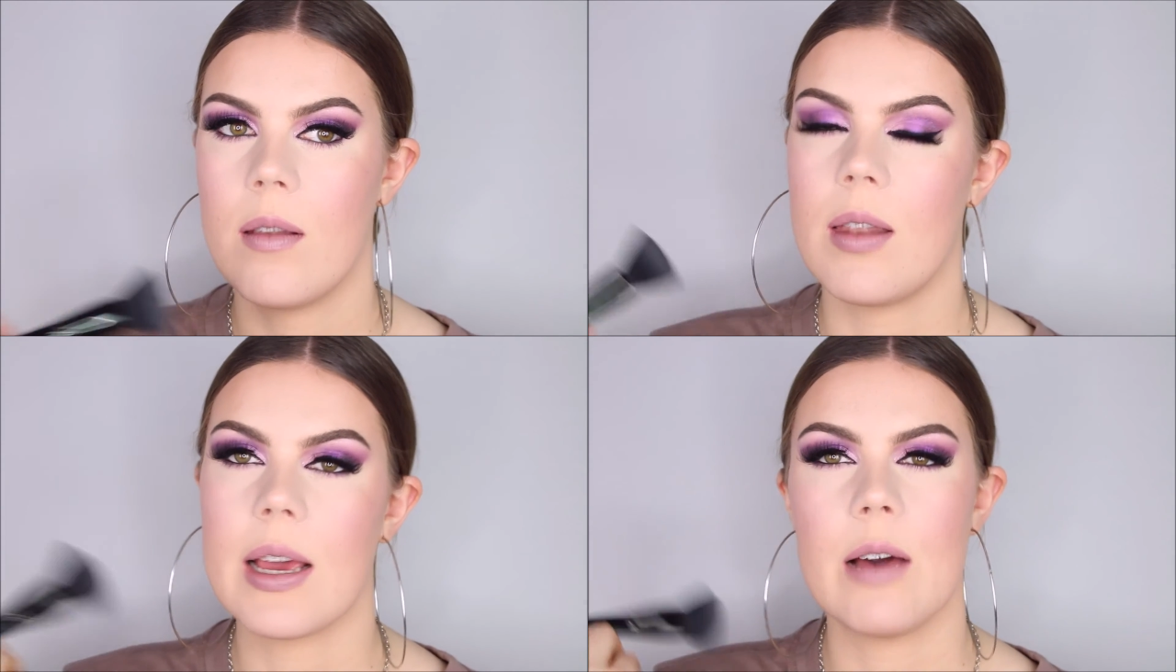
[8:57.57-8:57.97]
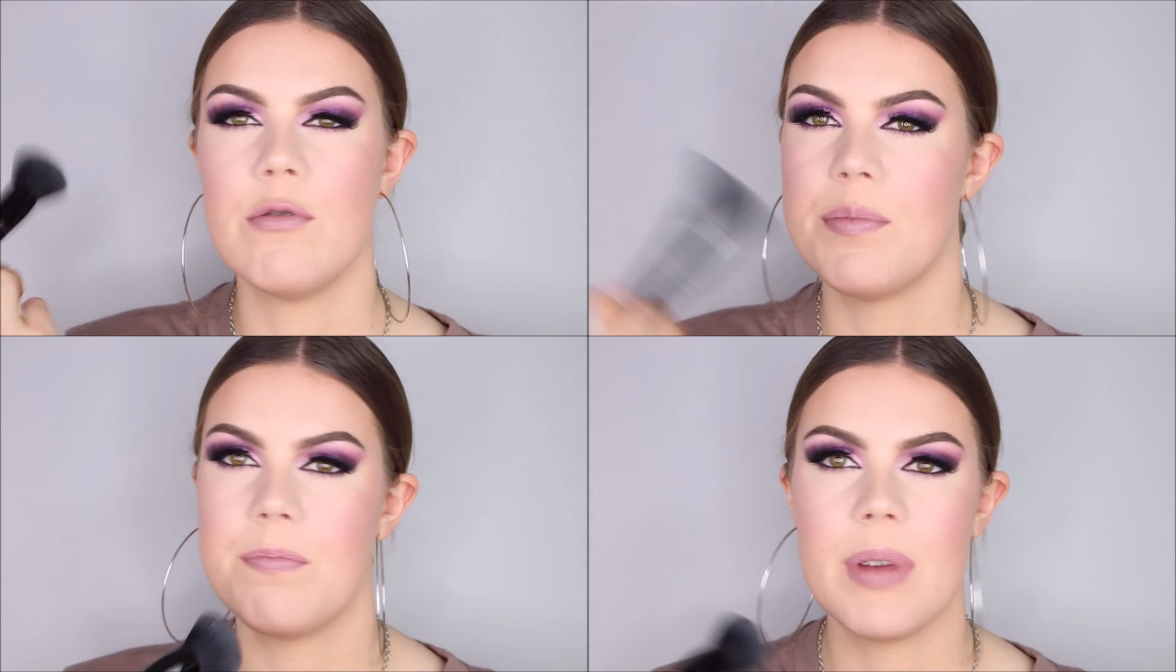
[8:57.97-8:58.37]
Like, I
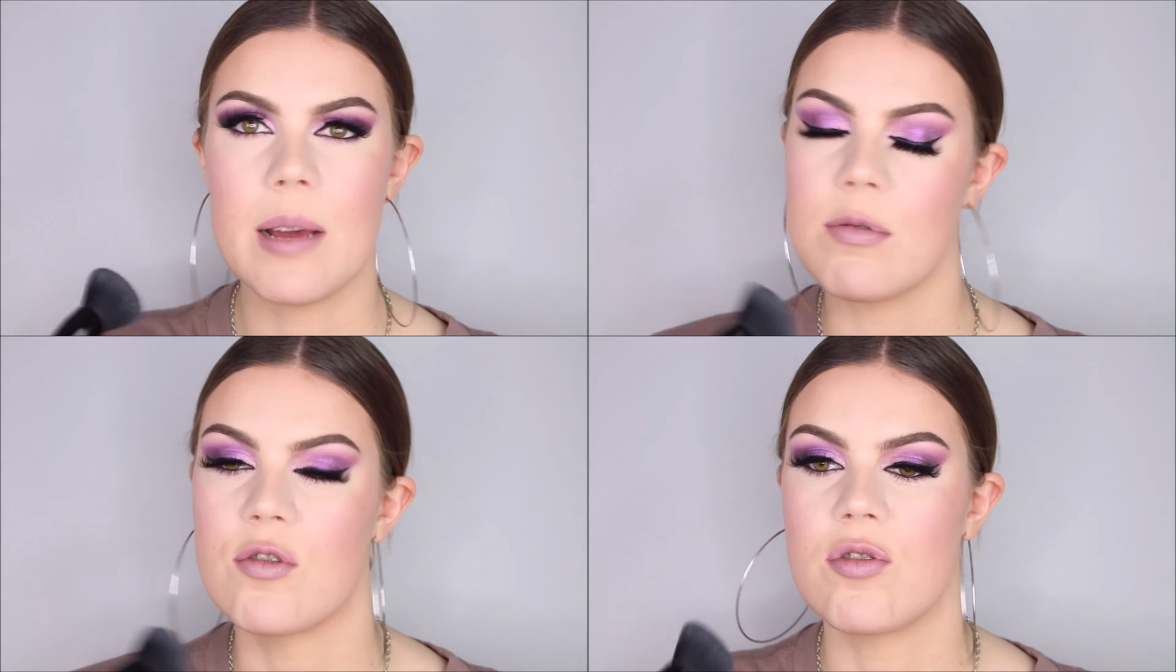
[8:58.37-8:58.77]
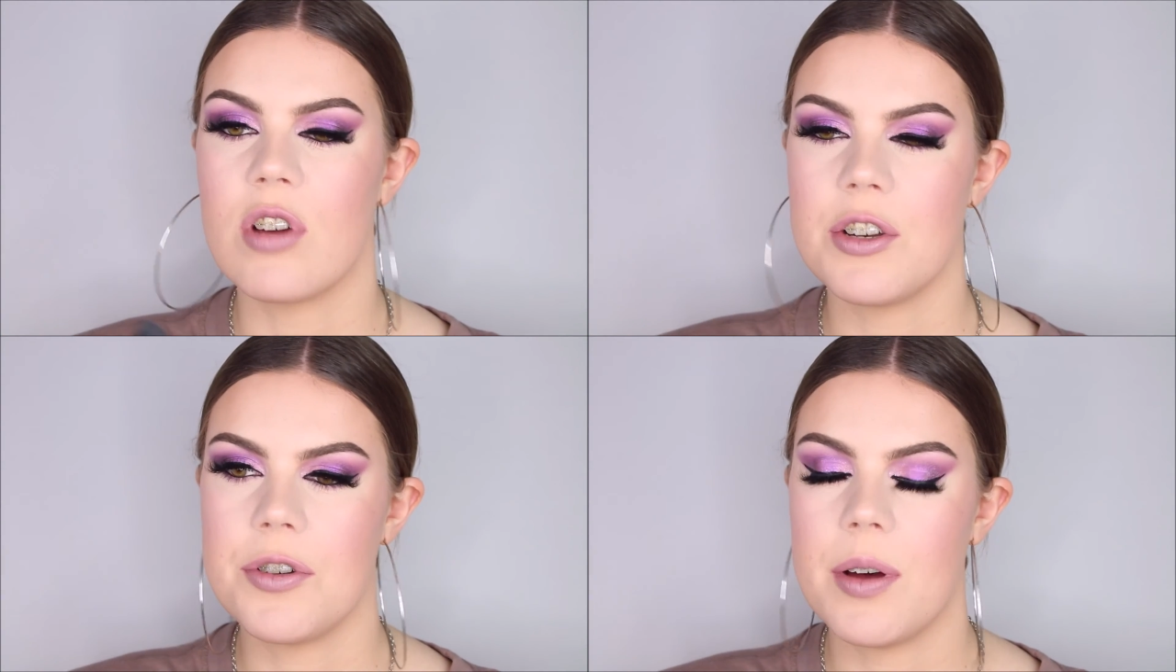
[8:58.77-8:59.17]
would be able to
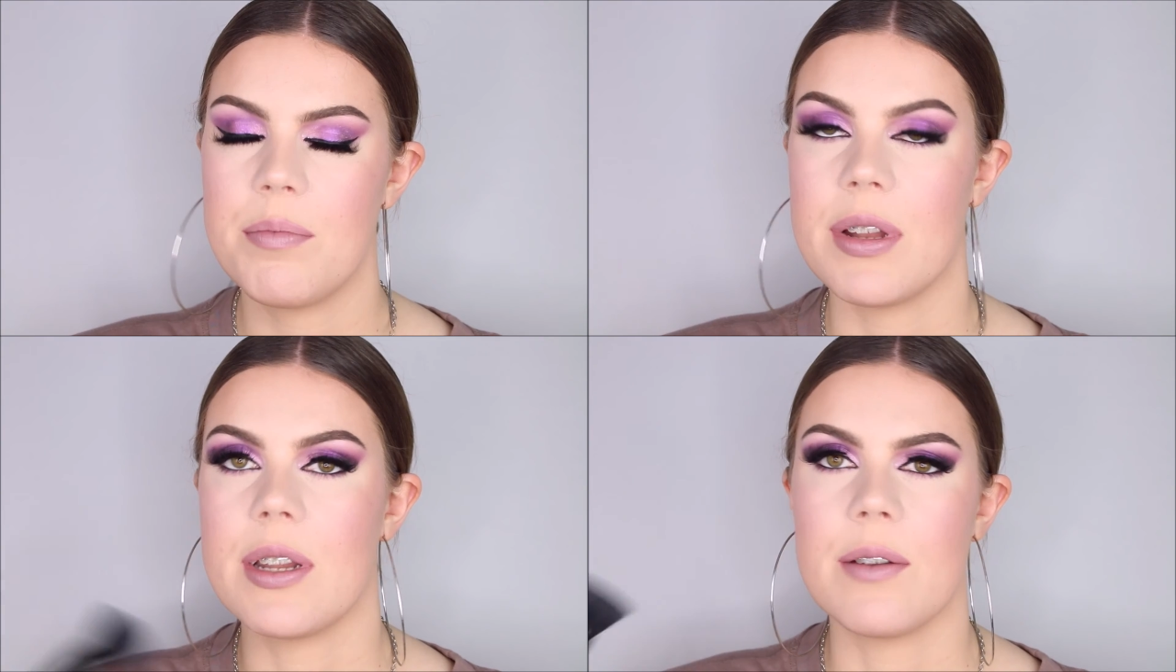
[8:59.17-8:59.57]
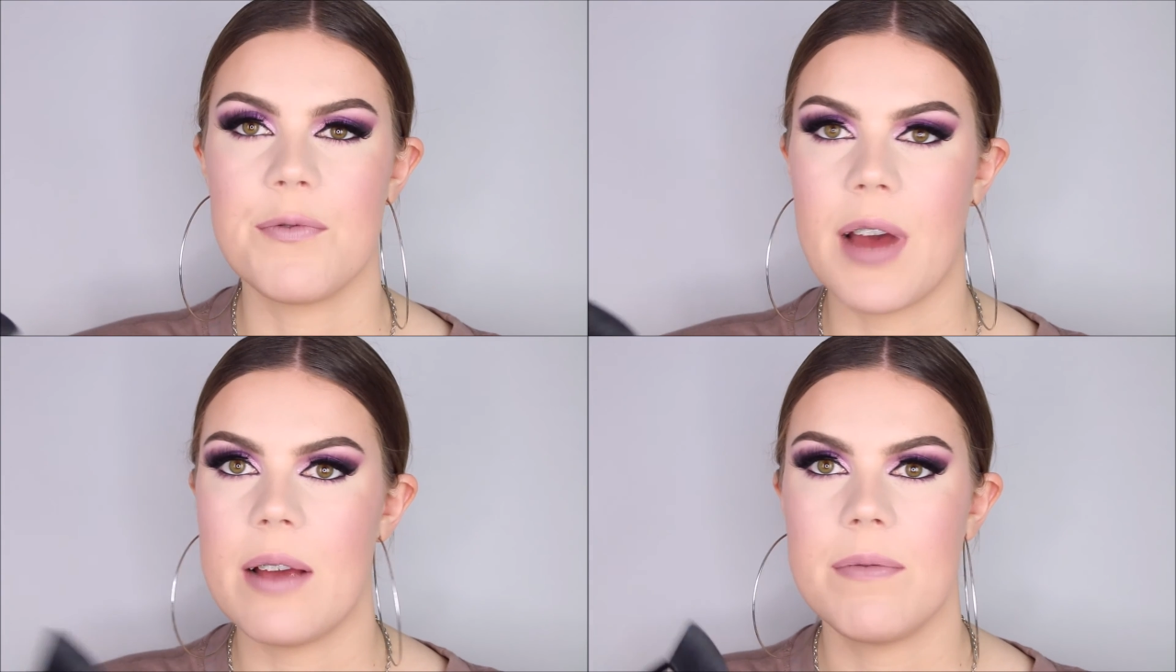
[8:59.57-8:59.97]
touch up and then
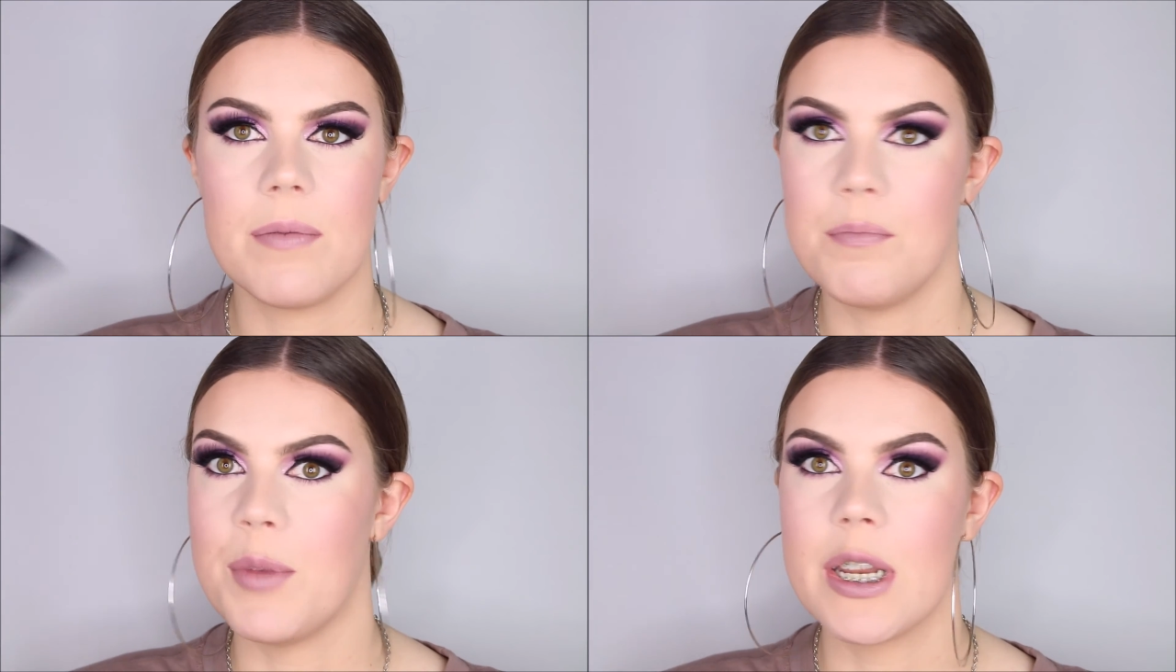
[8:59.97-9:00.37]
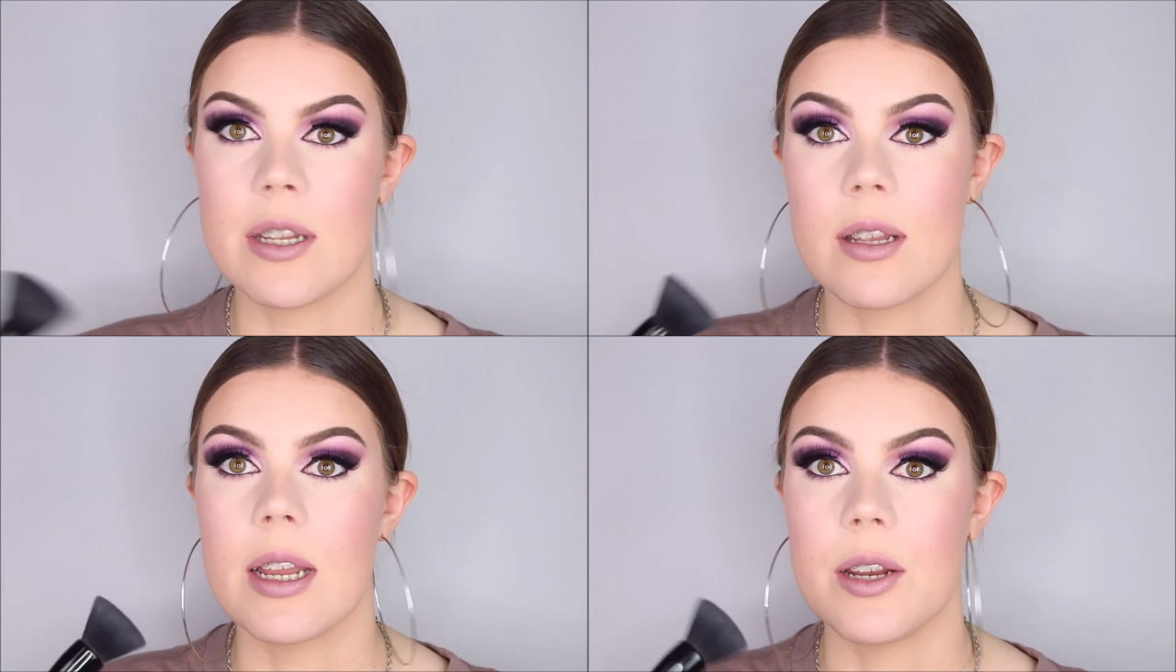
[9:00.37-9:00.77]
5
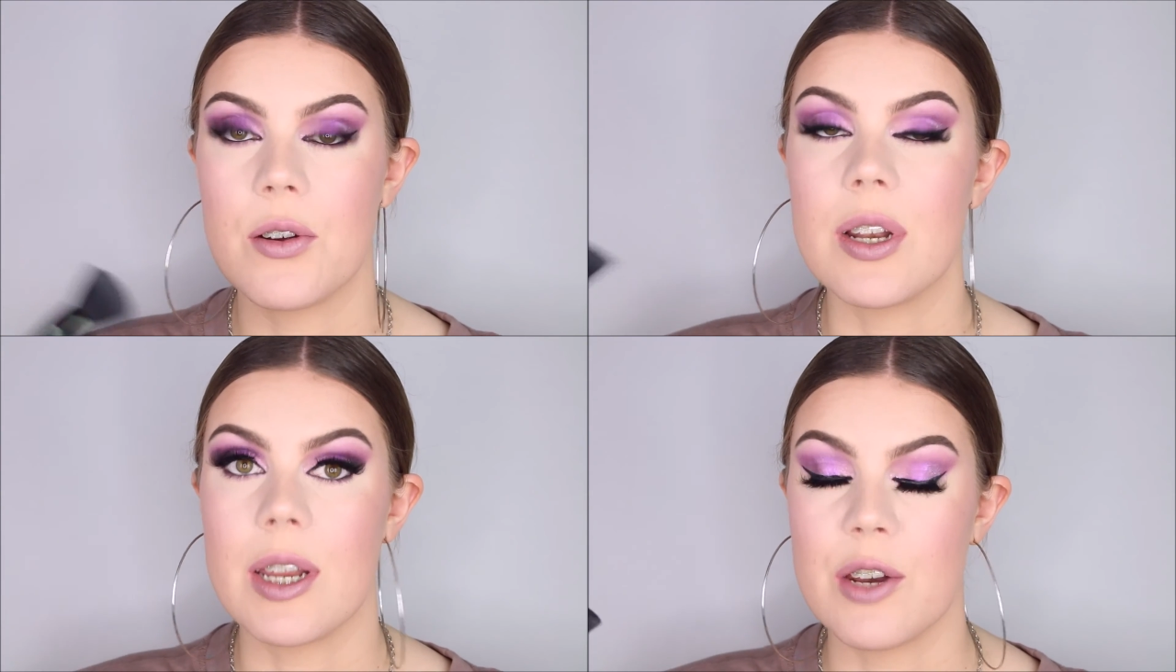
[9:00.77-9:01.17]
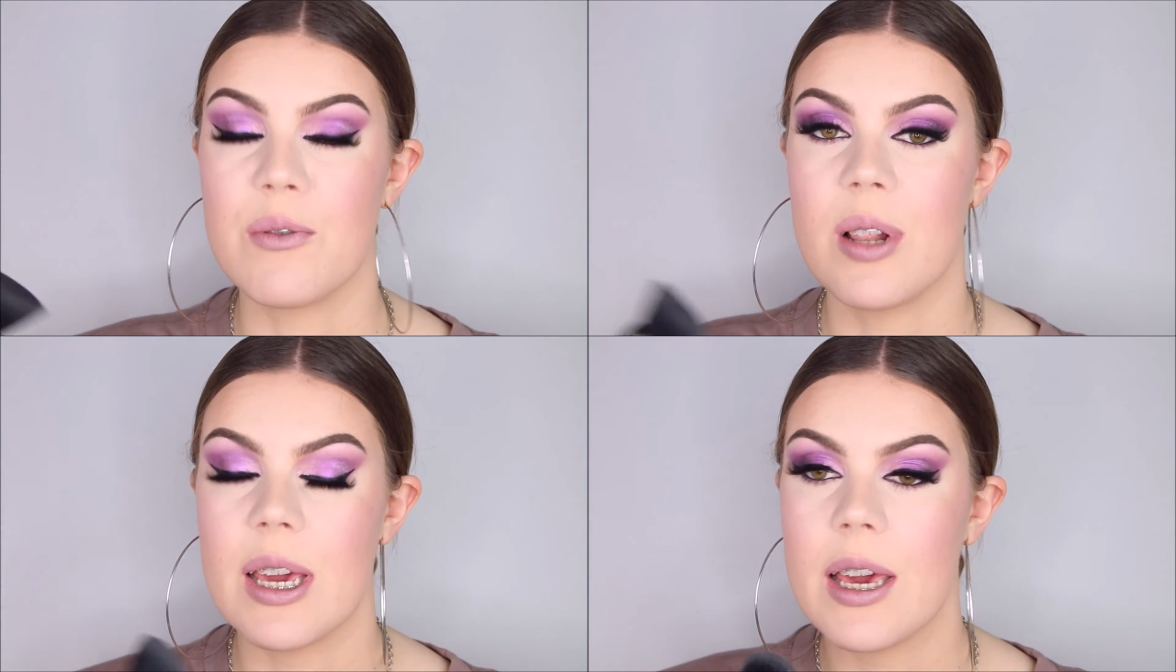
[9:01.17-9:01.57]
minutes later,
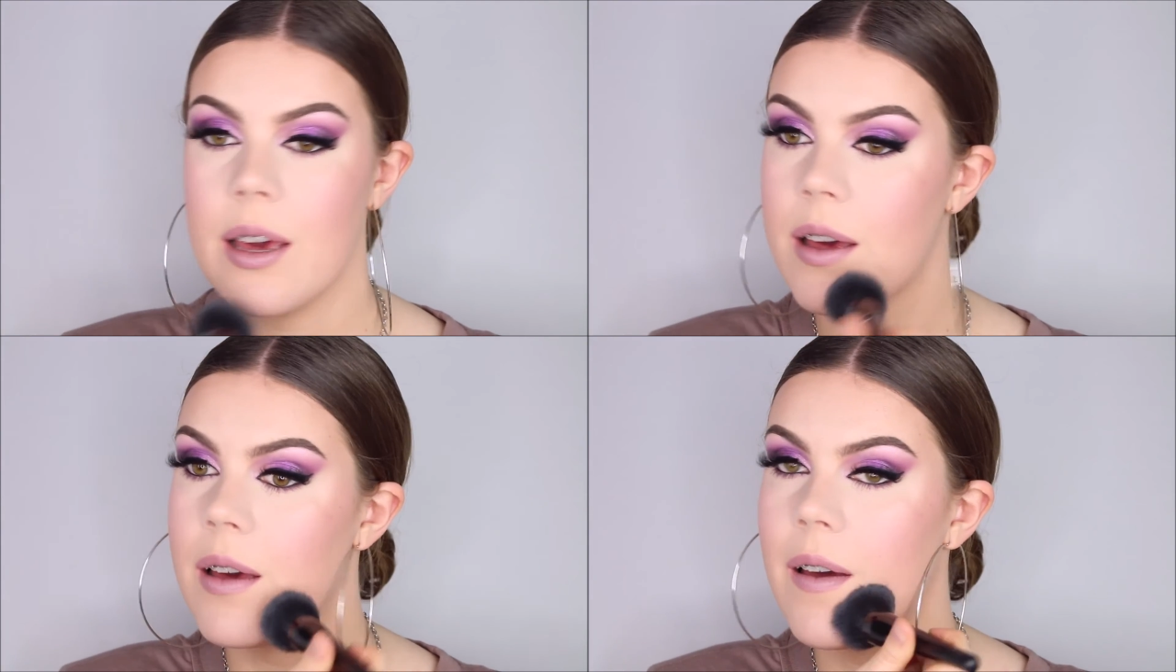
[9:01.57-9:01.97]
literally,